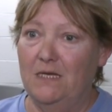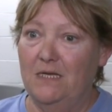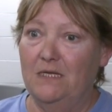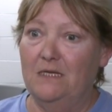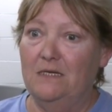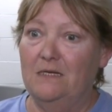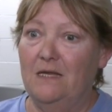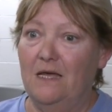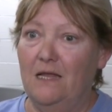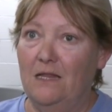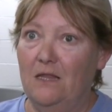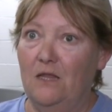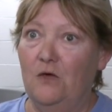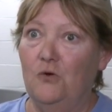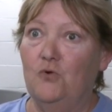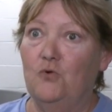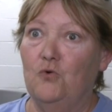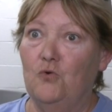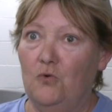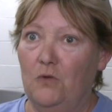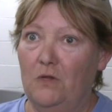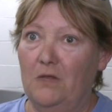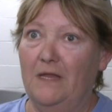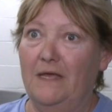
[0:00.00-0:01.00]
in a
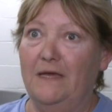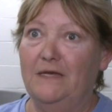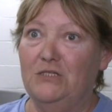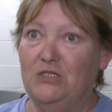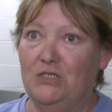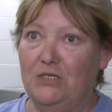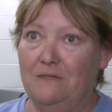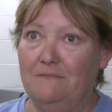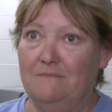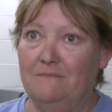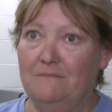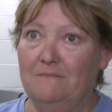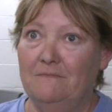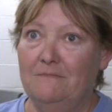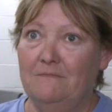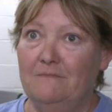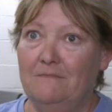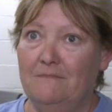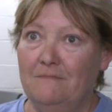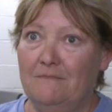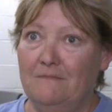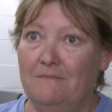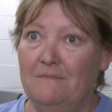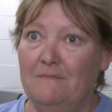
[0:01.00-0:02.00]
local election.
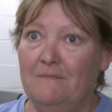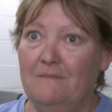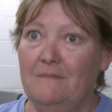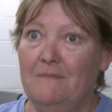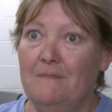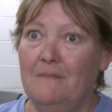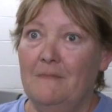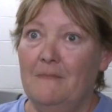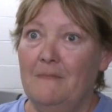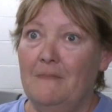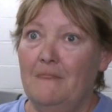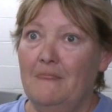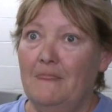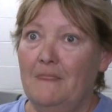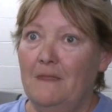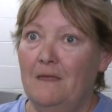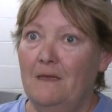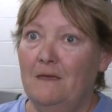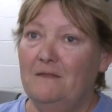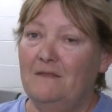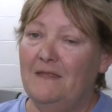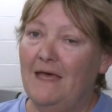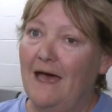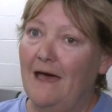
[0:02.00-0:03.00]

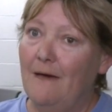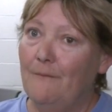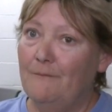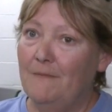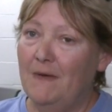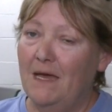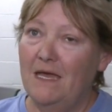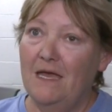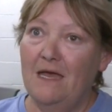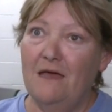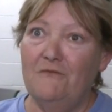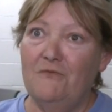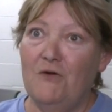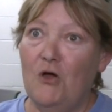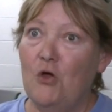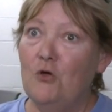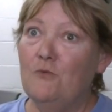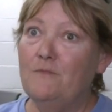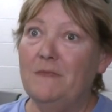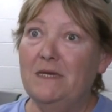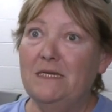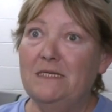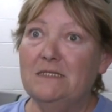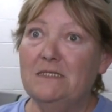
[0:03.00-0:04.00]
That may have hurt me